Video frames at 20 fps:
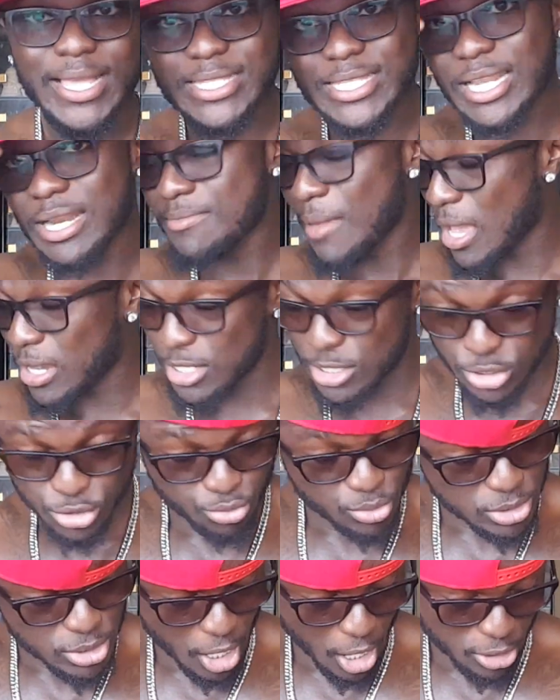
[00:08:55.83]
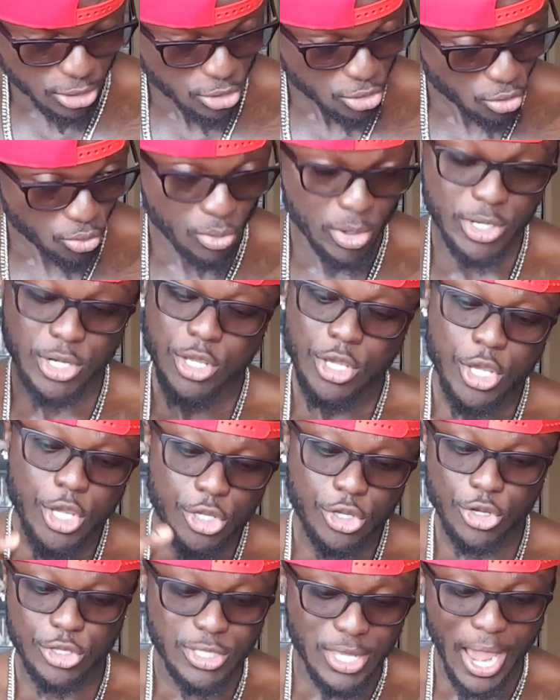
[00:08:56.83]
I said, I'm not gonna sweet talk no one.
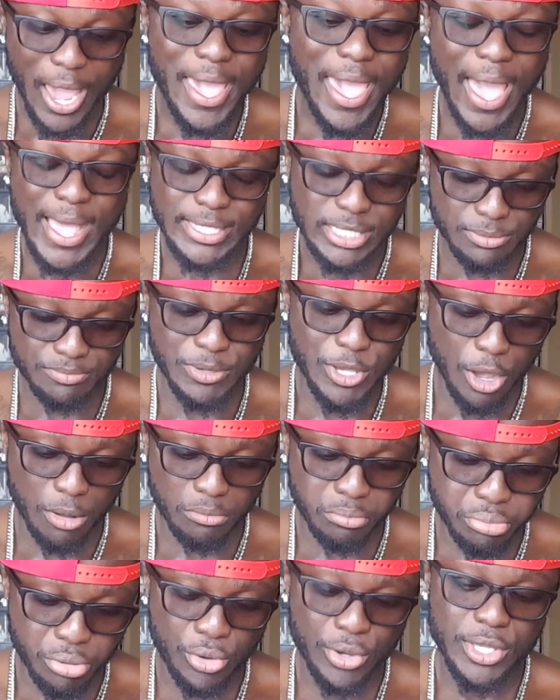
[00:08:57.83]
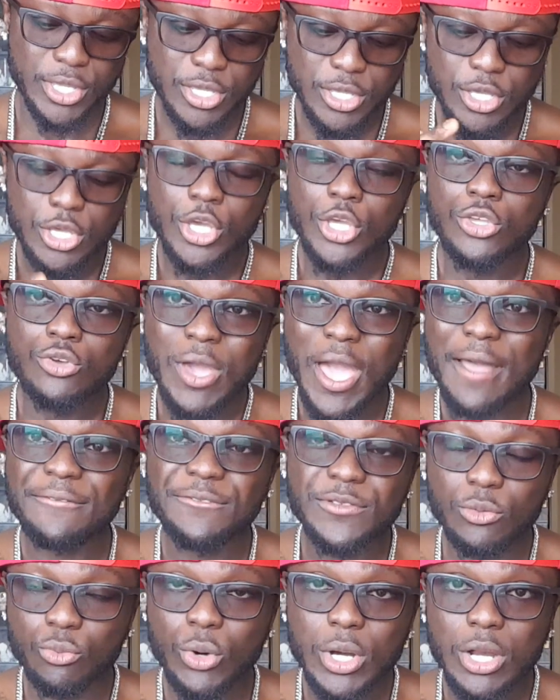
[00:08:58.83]
Your diet has to be on point. You have
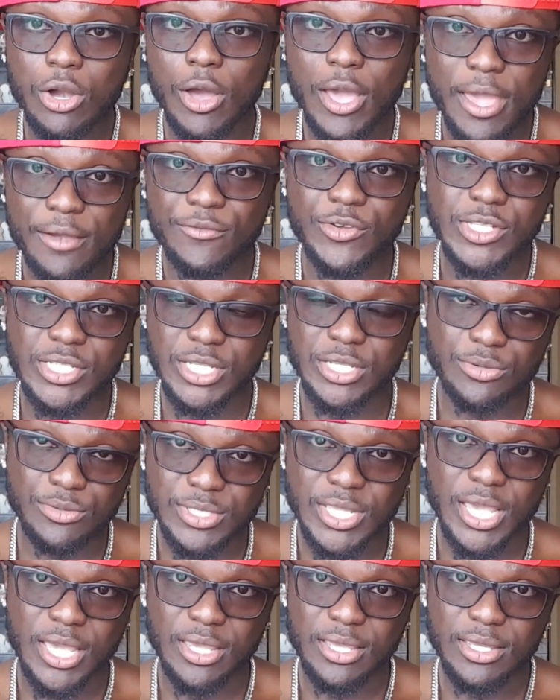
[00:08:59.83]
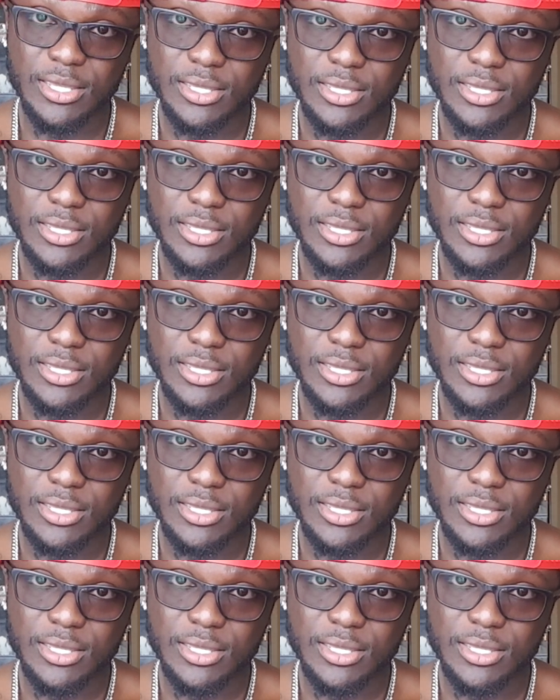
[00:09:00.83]
to work out every single day.